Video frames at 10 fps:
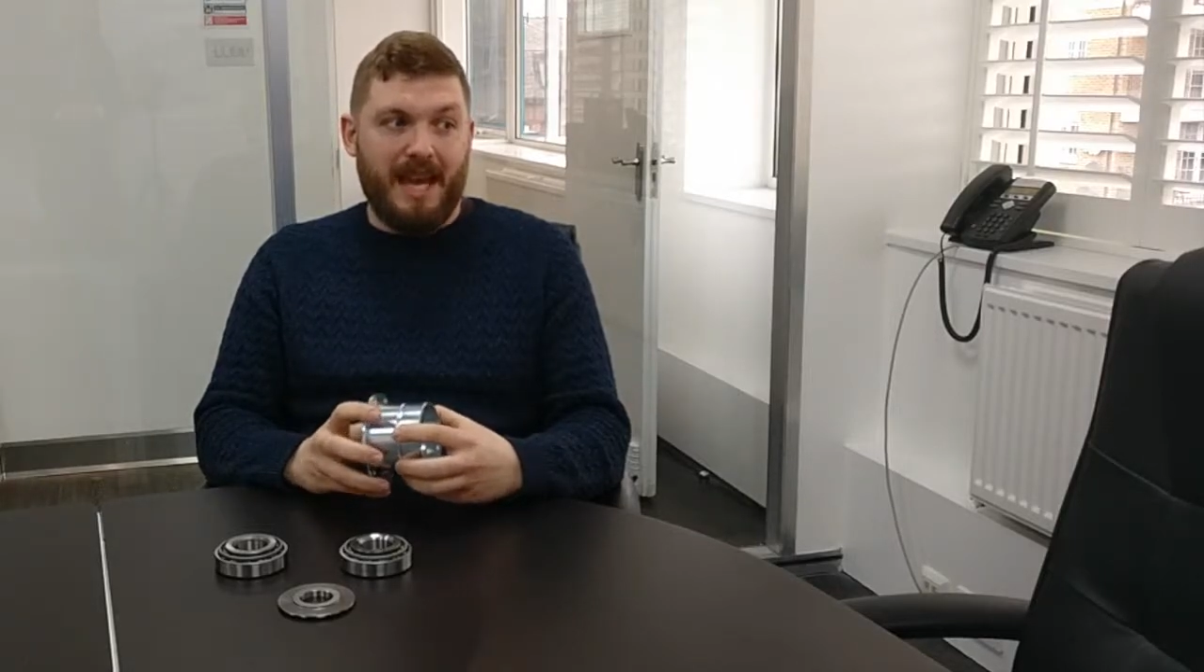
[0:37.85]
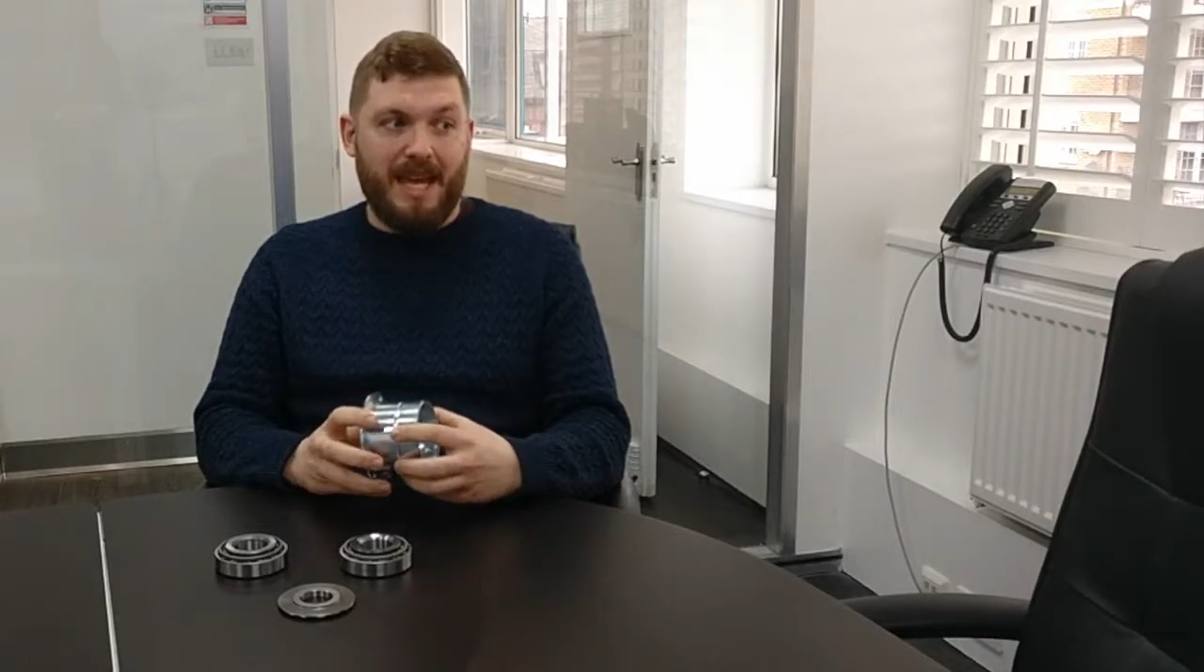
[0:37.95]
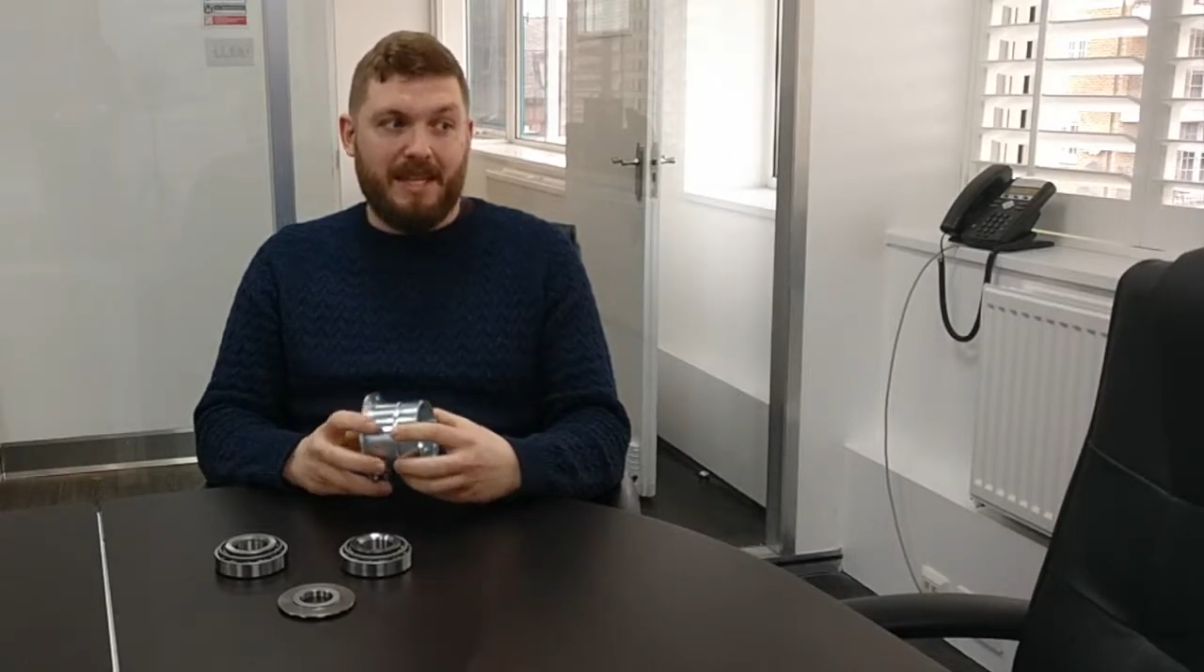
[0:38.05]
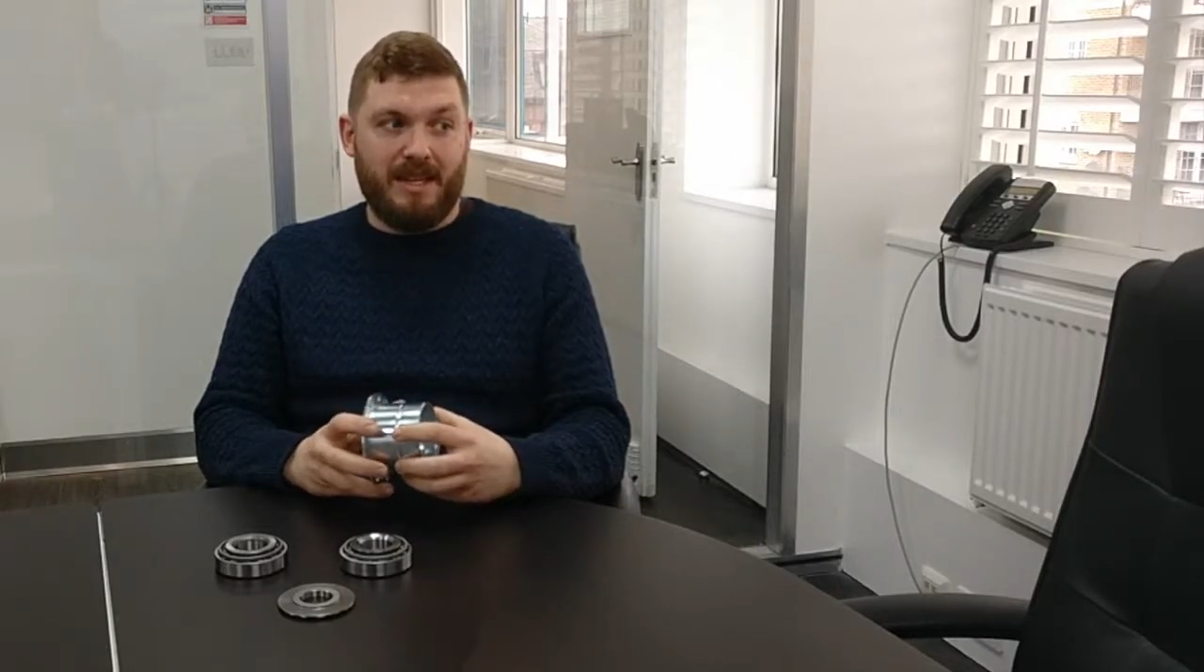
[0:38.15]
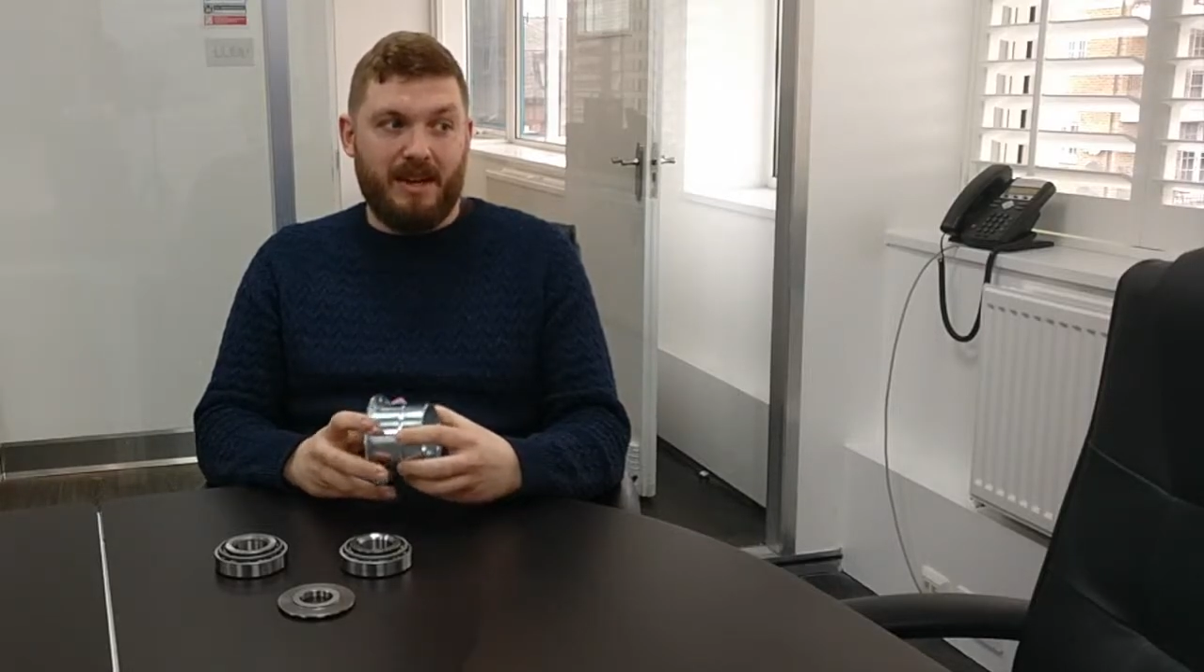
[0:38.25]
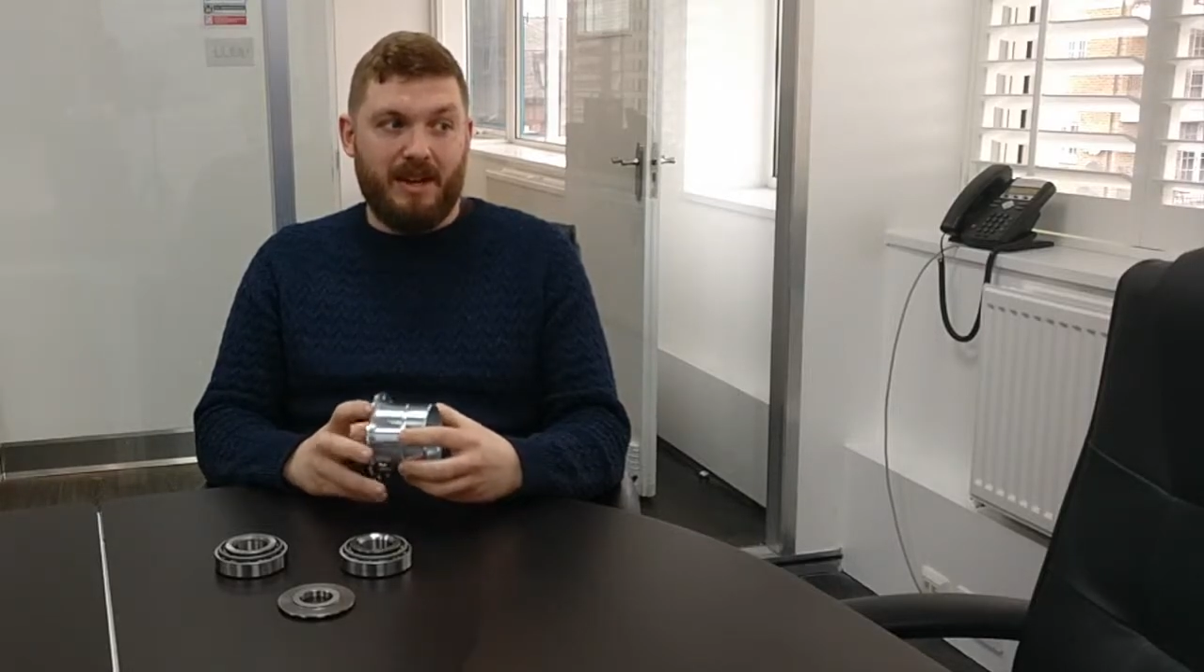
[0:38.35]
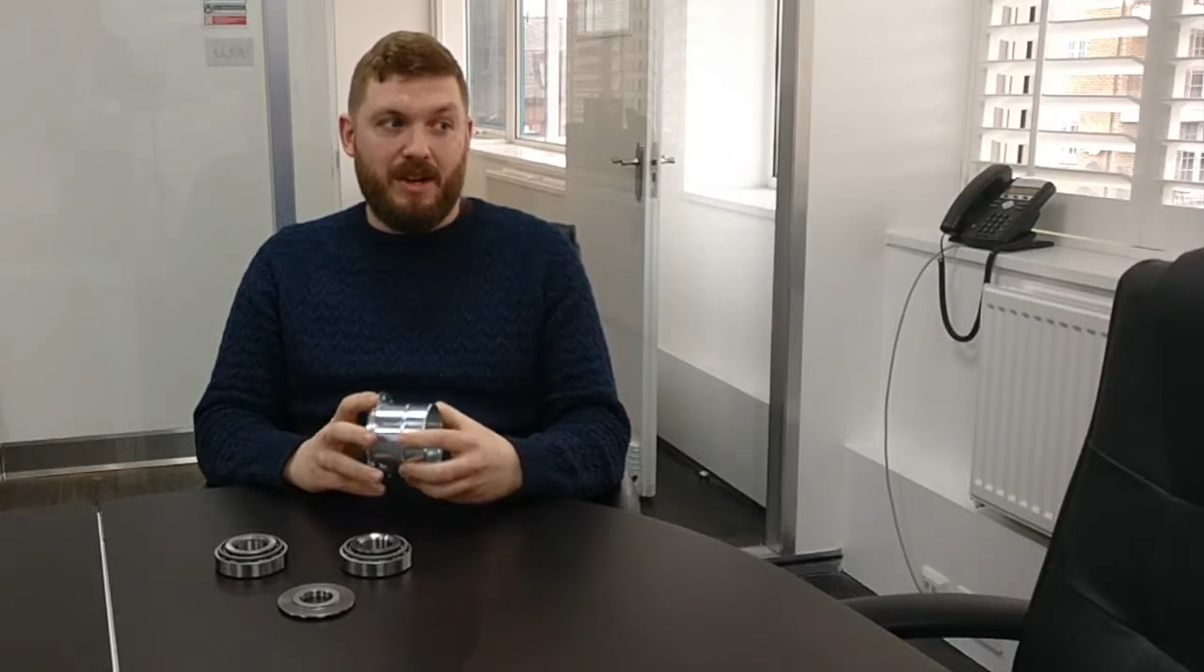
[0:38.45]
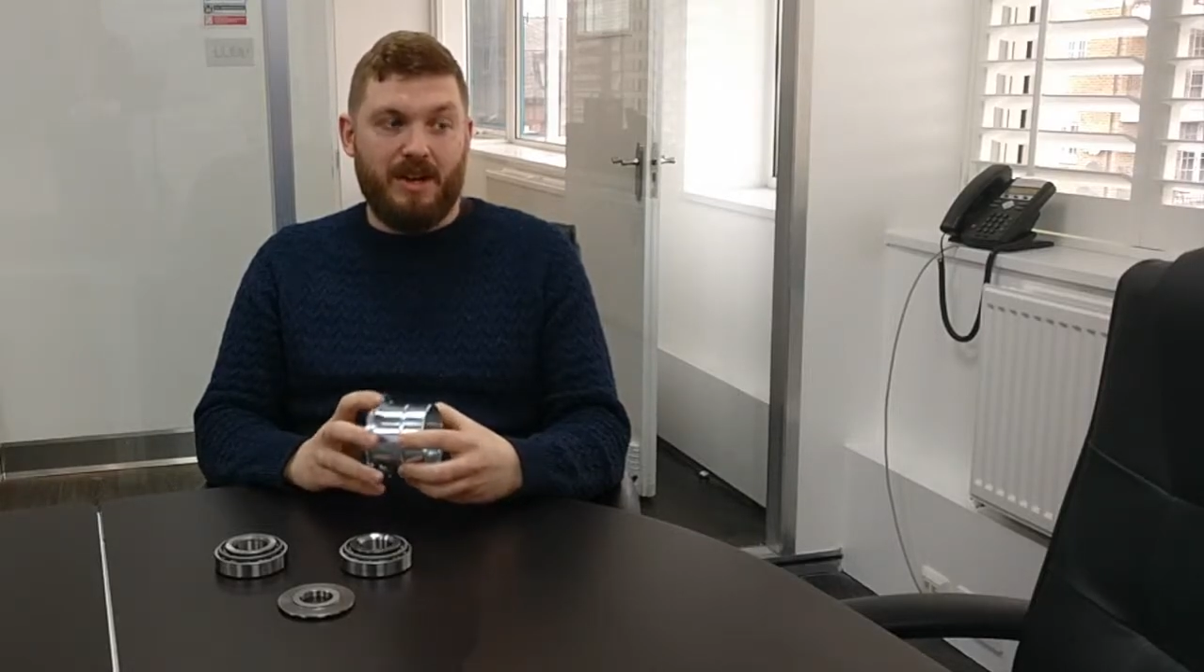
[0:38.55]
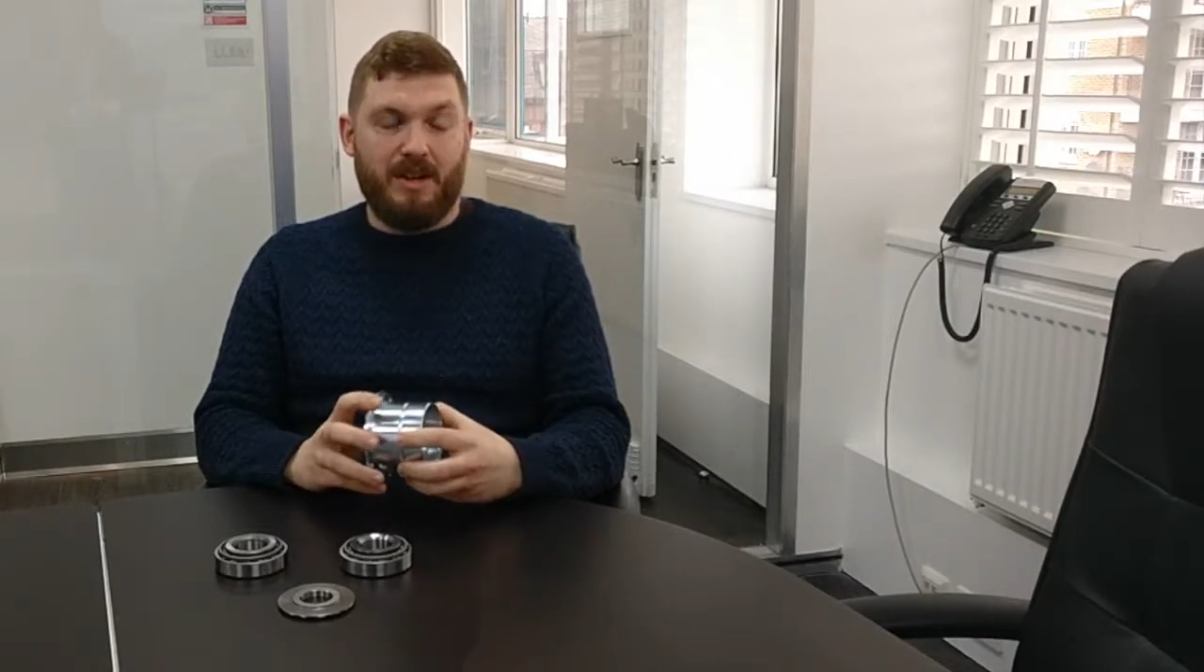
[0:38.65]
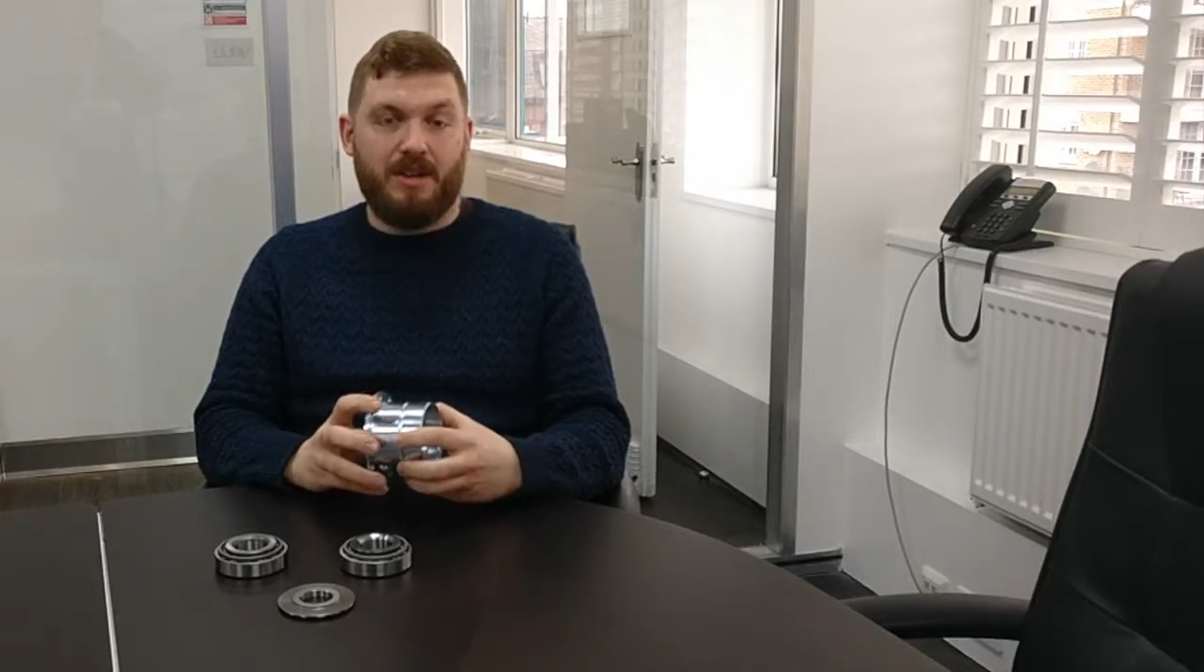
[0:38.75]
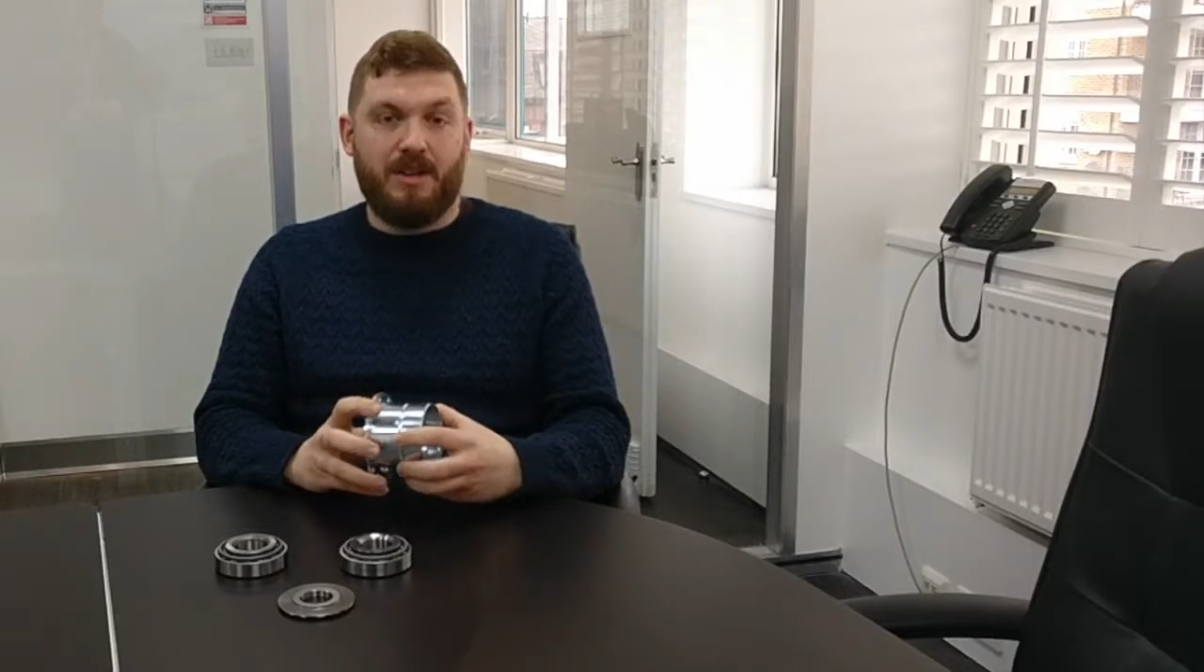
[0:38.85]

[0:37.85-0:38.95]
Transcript: SR